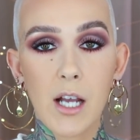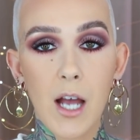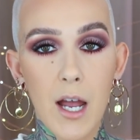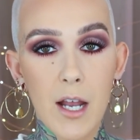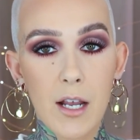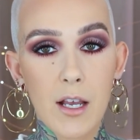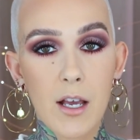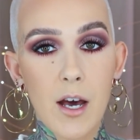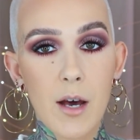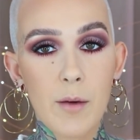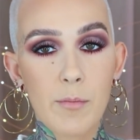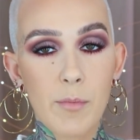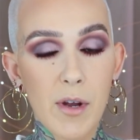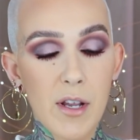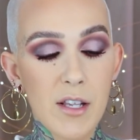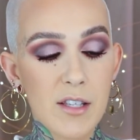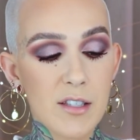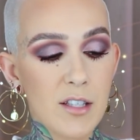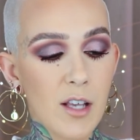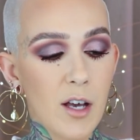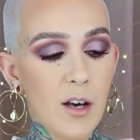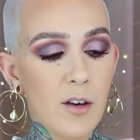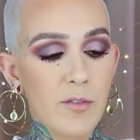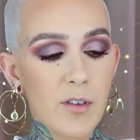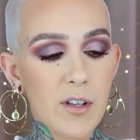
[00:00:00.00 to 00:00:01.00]
I cut
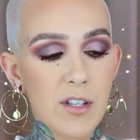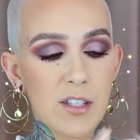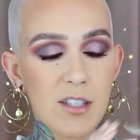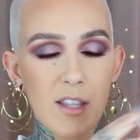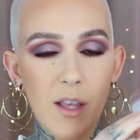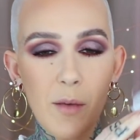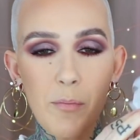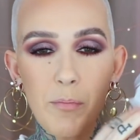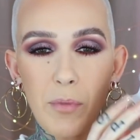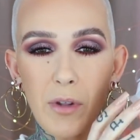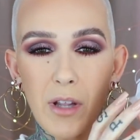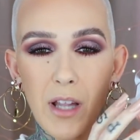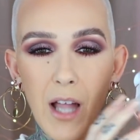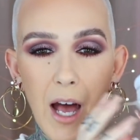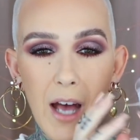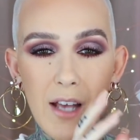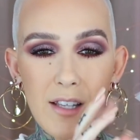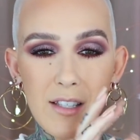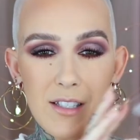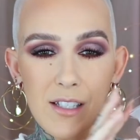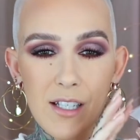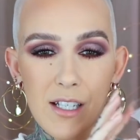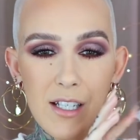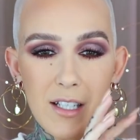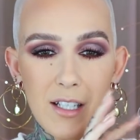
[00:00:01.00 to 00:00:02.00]
myself. It's the
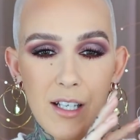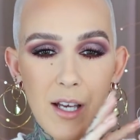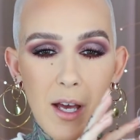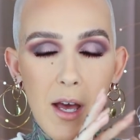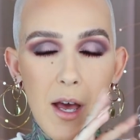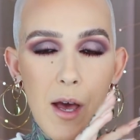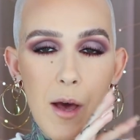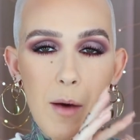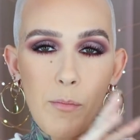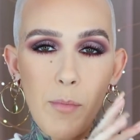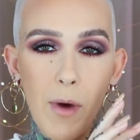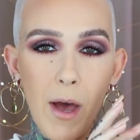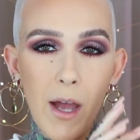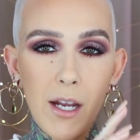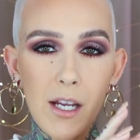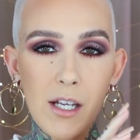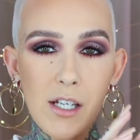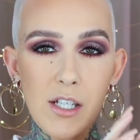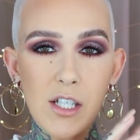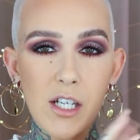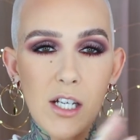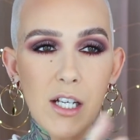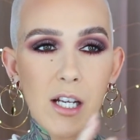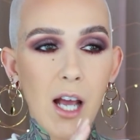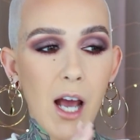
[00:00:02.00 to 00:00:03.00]
plastic
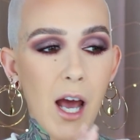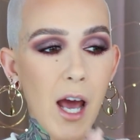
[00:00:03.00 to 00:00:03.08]
packaging.